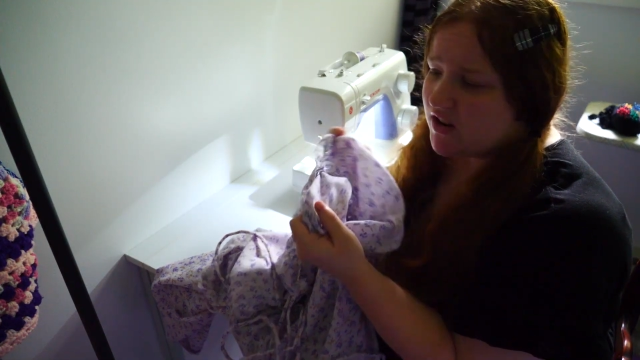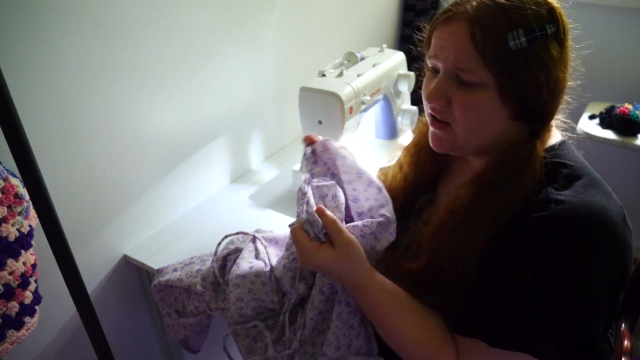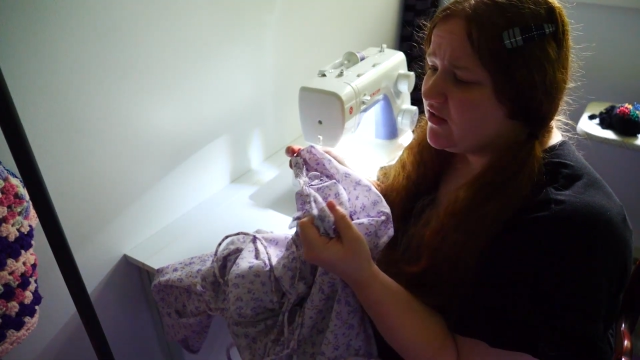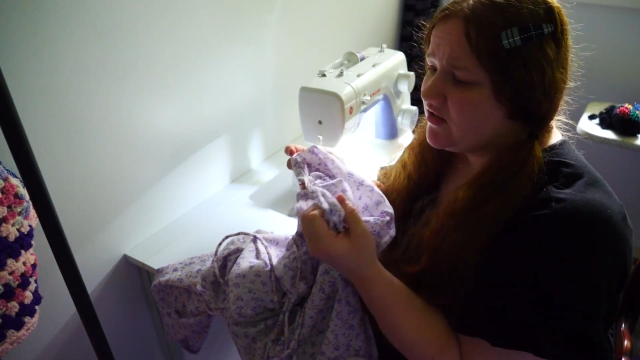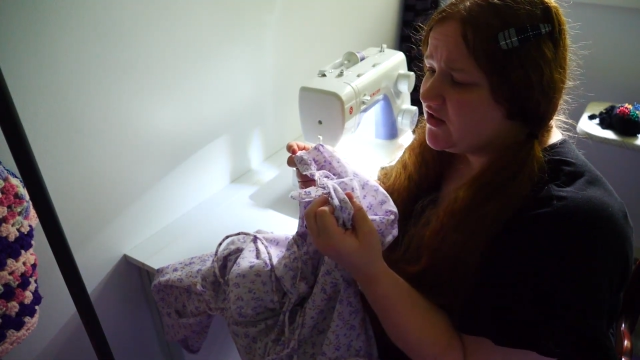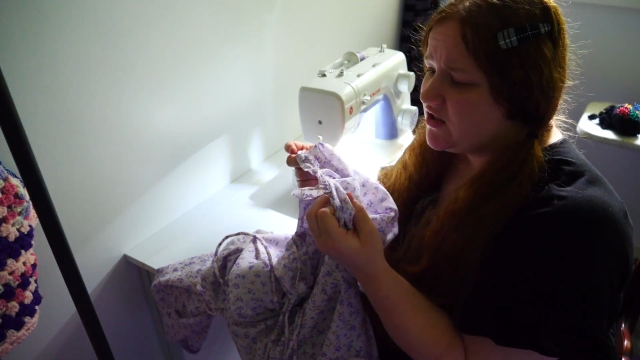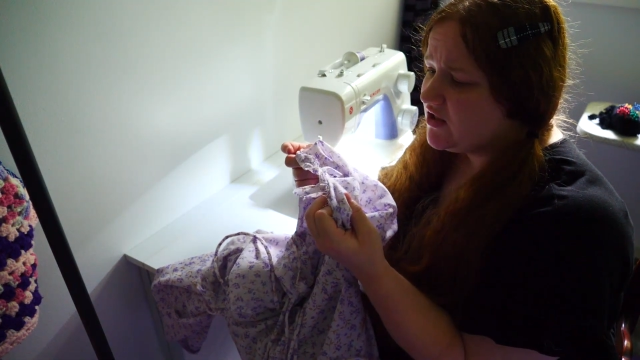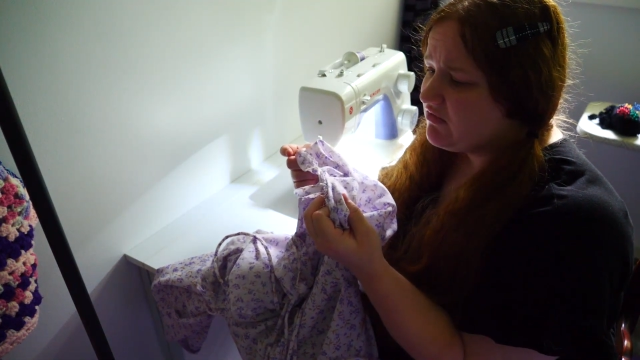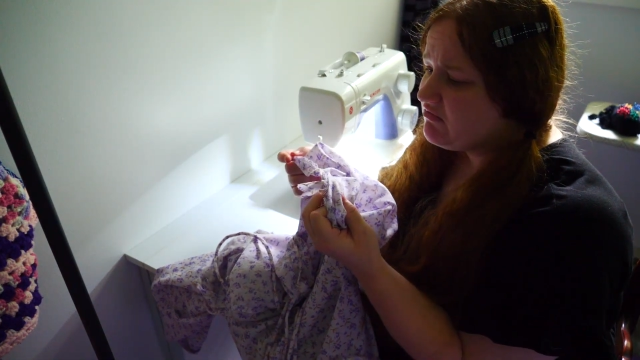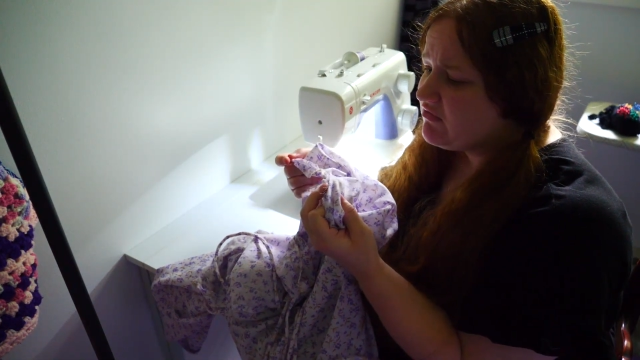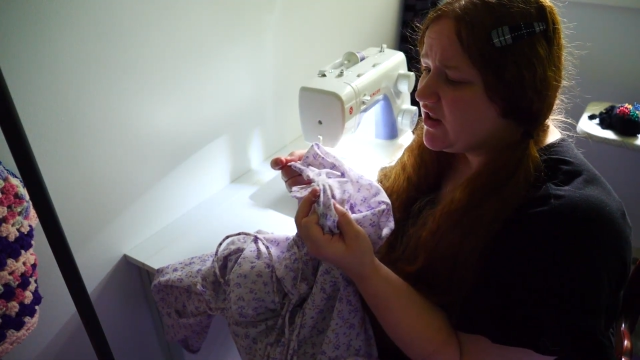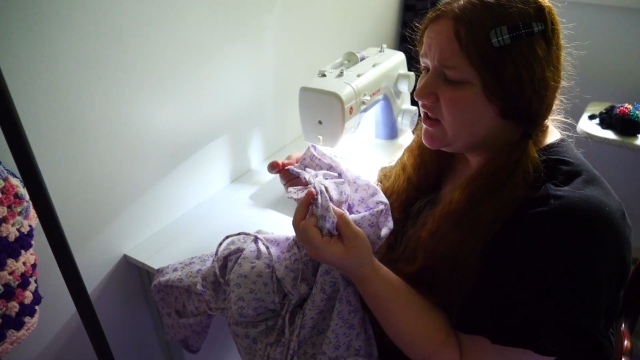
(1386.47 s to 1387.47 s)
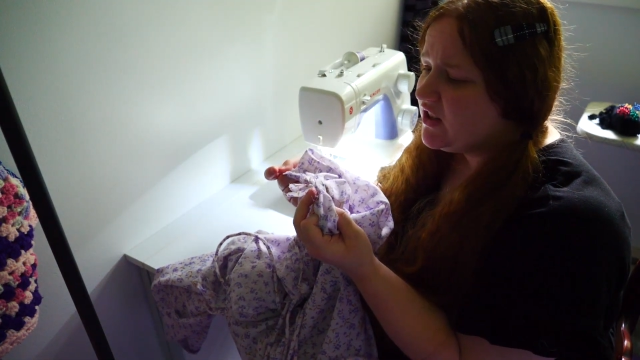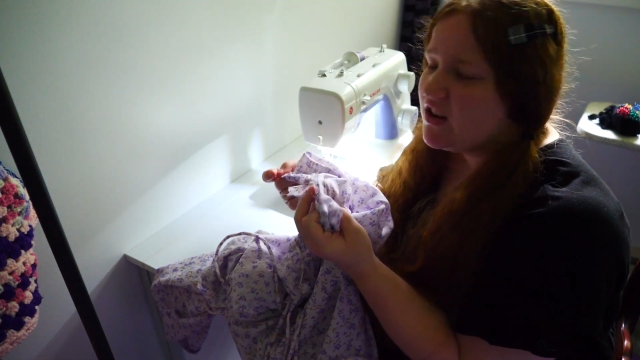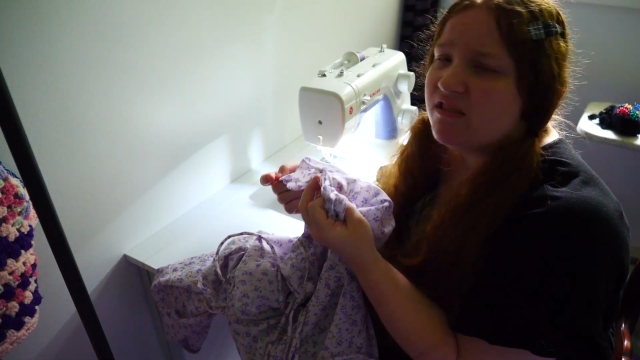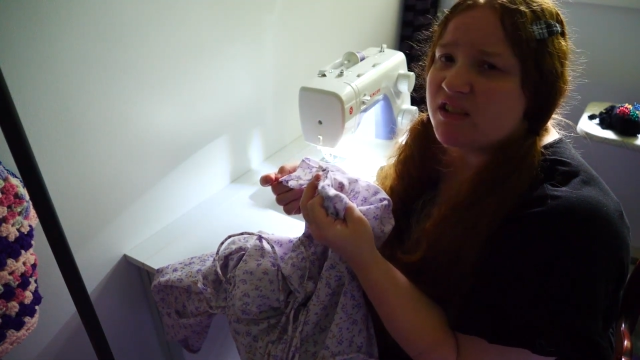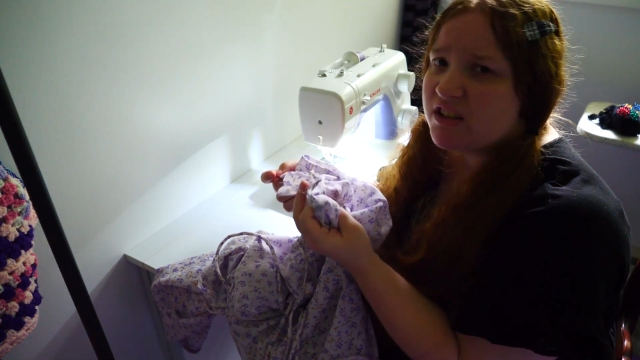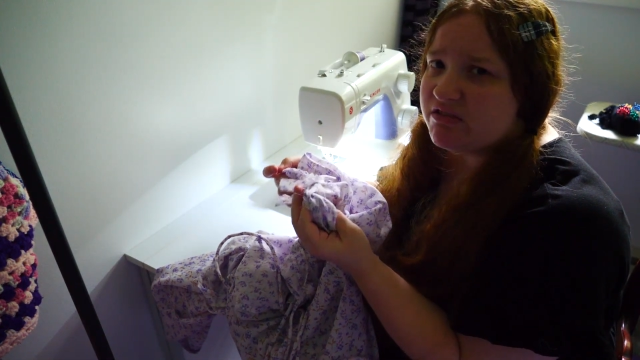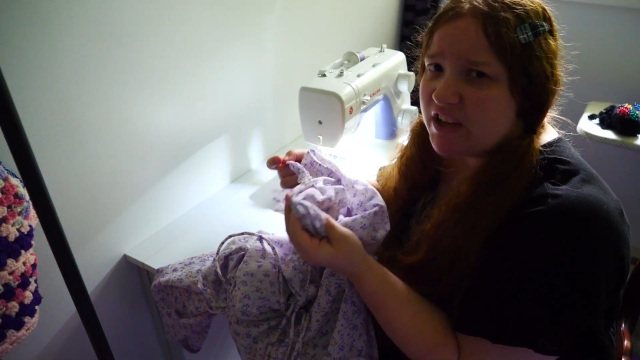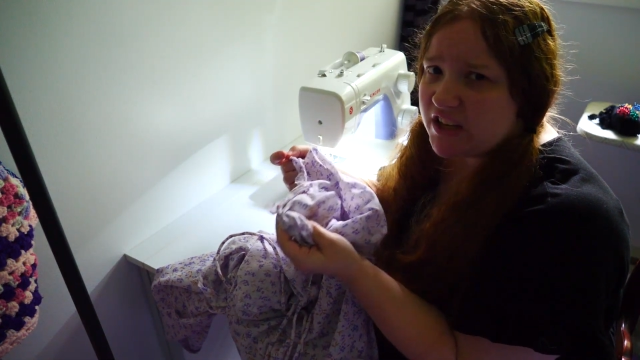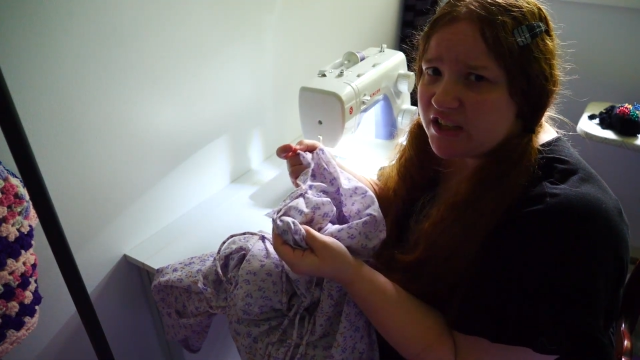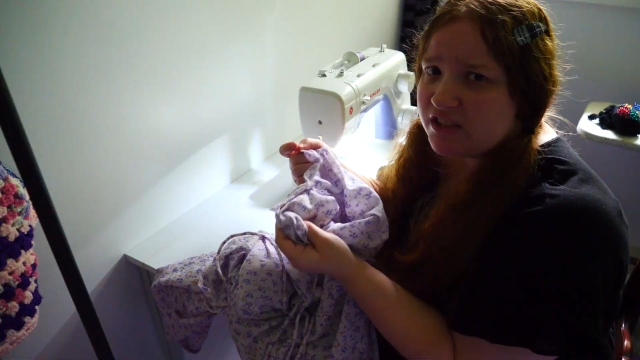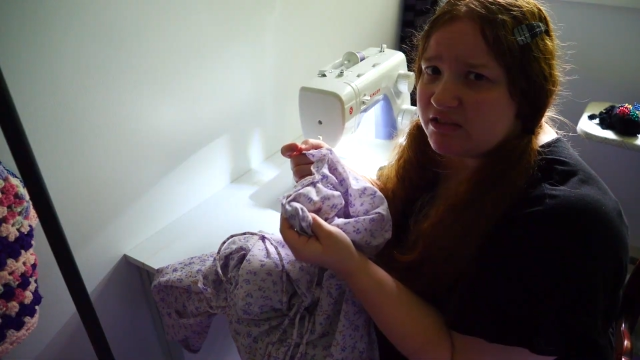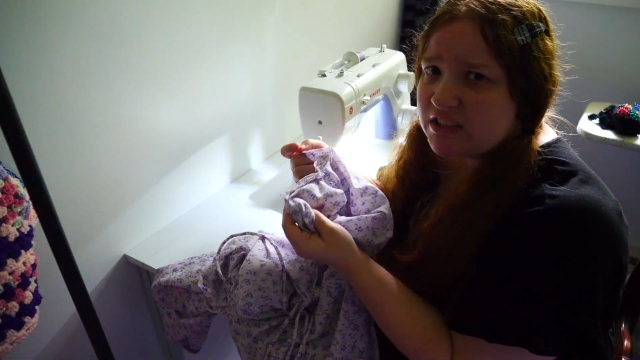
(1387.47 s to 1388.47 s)
And there's just really no good way
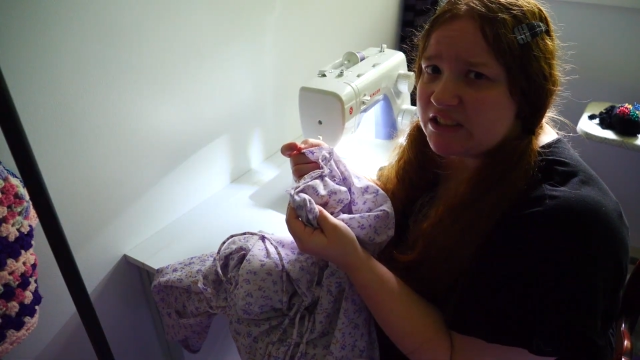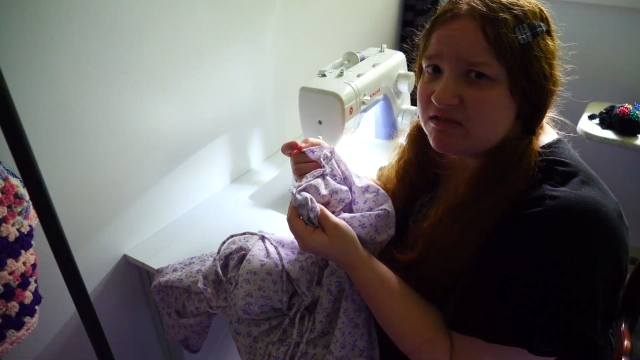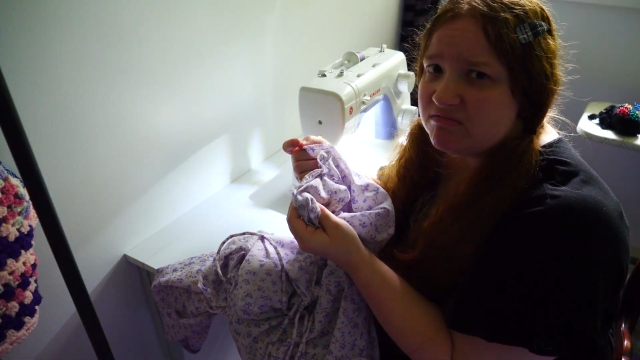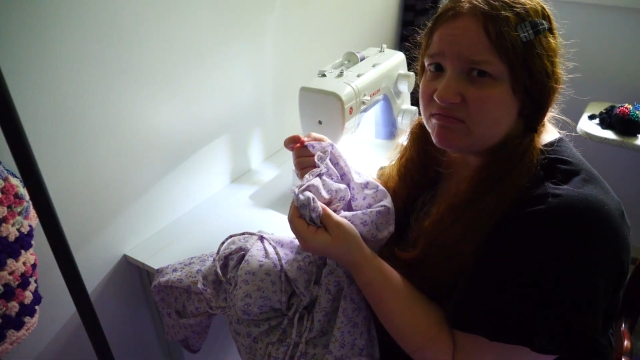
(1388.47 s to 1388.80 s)
to do it.